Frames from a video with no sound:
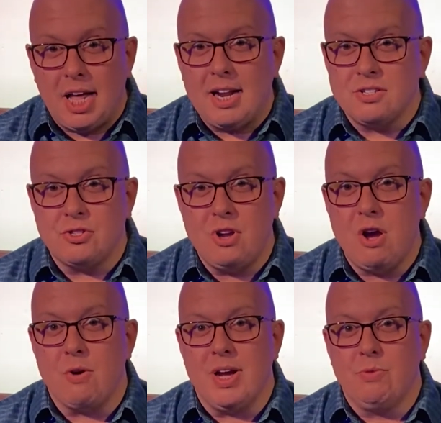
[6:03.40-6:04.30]
let us
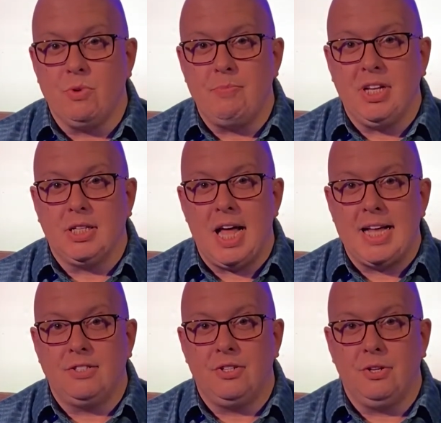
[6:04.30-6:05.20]
know, and we'd be
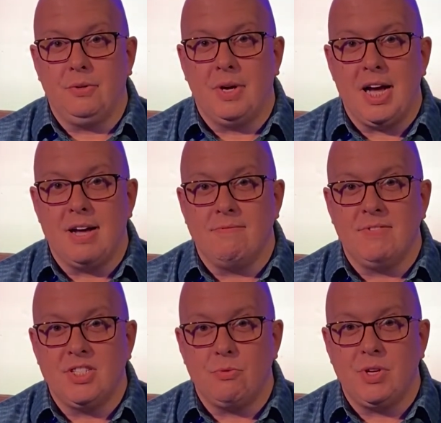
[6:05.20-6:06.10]
glad to
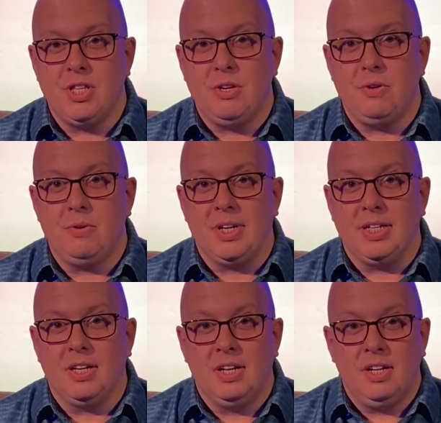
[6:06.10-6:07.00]
visit with you
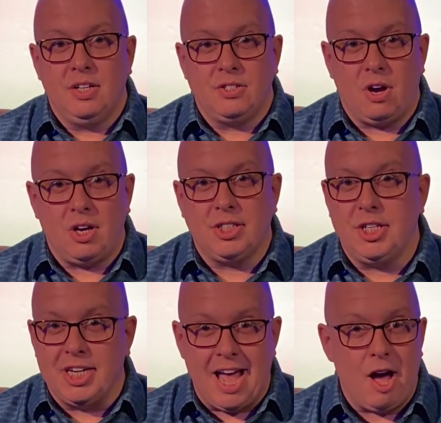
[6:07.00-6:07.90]
and talk to
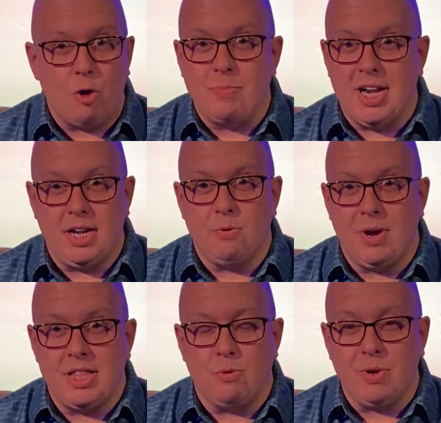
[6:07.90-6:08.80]
you and help in any
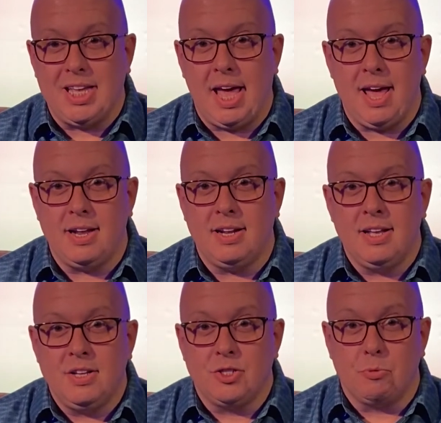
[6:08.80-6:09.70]
way that we can.
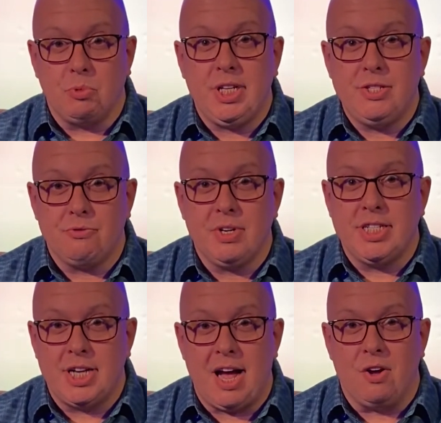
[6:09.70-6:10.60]
So please
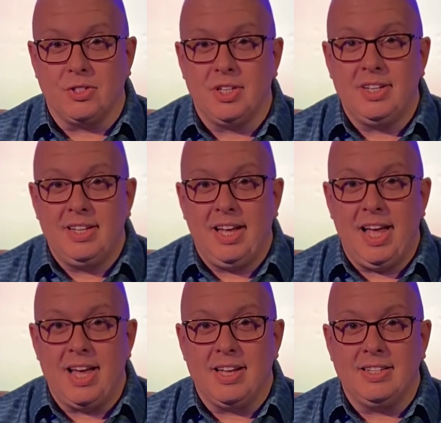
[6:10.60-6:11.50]
reach out.
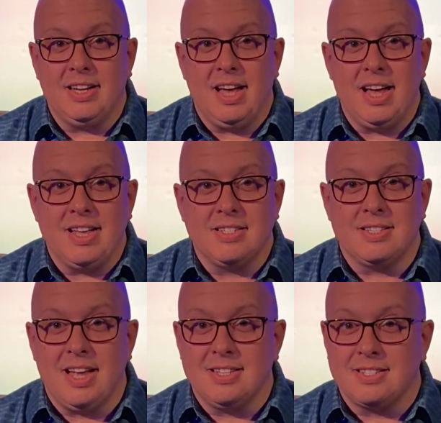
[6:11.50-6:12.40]
And
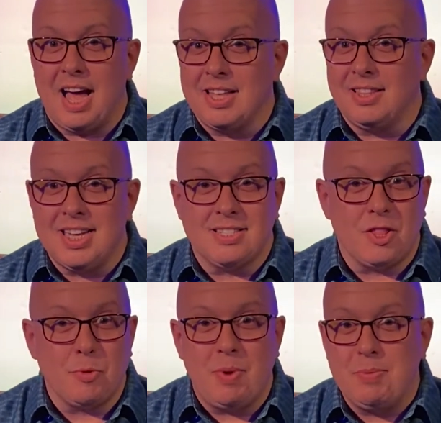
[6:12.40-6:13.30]
as God lays
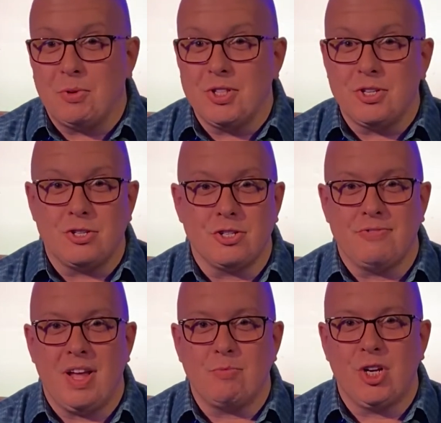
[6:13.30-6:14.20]
other people in the church
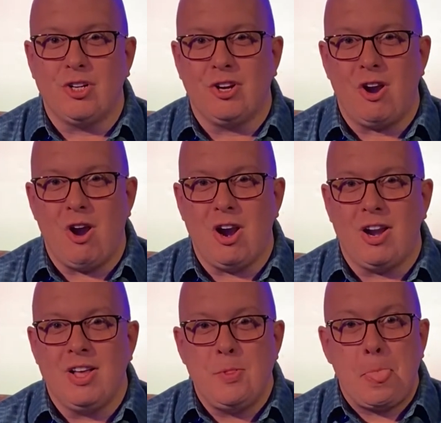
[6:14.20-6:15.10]
family in your
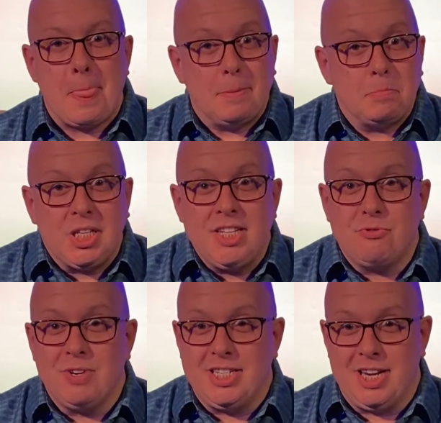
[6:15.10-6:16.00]
heart, please
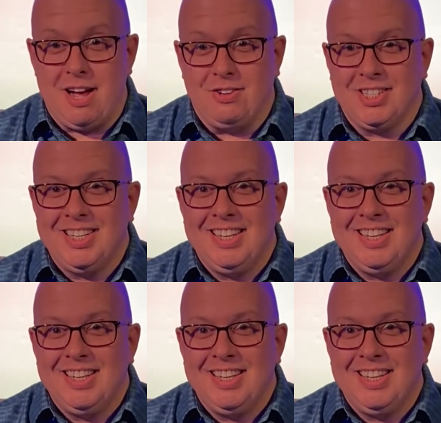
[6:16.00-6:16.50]
reach out